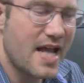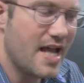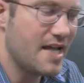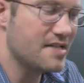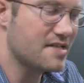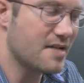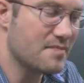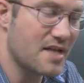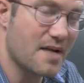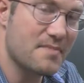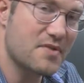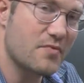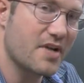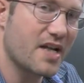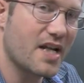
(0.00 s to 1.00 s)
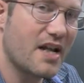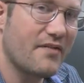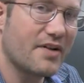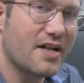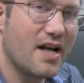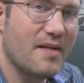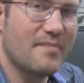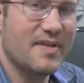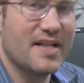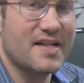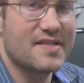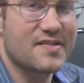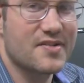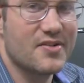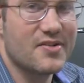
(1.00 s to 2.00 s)
And sometimes we can have a
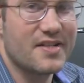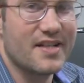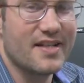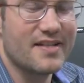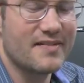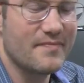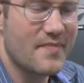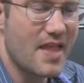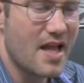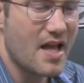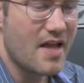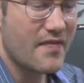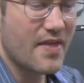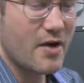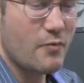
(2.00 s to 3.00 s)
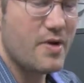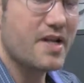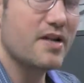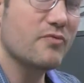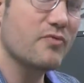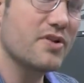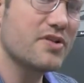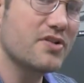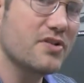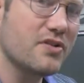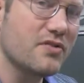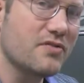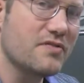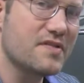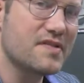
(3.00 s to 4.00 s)
complex circuit that we can
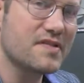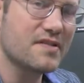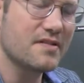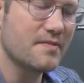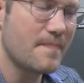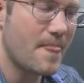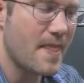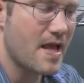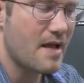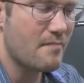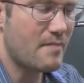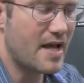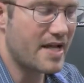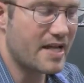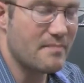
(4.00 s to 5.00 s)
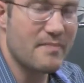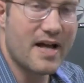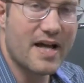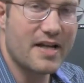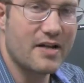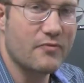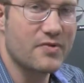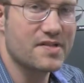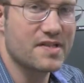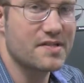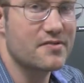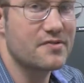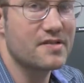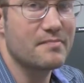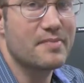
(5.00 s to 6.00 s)
reduce by combining
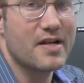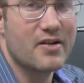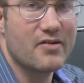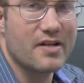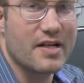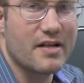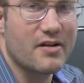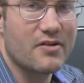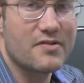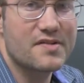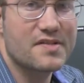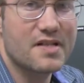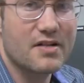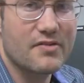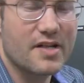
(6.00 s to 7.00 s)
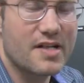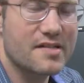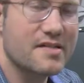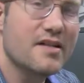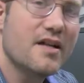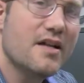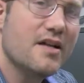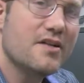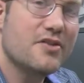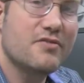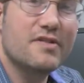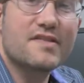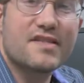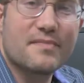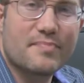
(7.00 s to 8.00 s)
resistors in parallel or series to
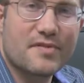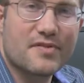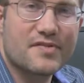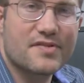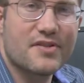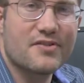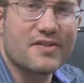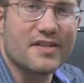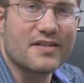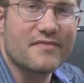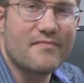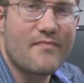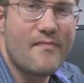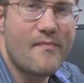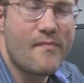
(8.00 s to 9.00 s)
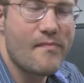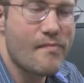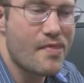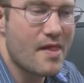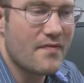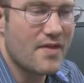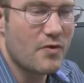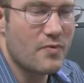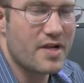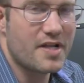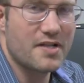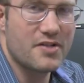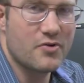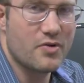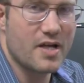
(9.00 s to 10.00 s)
a simpler circuit that we
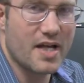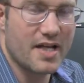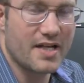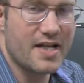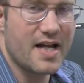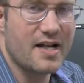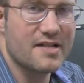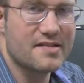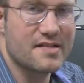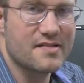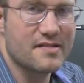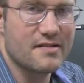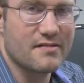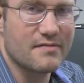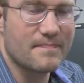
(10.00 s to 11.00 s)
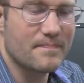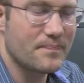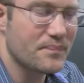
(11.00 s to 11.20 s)
can do an analysis on.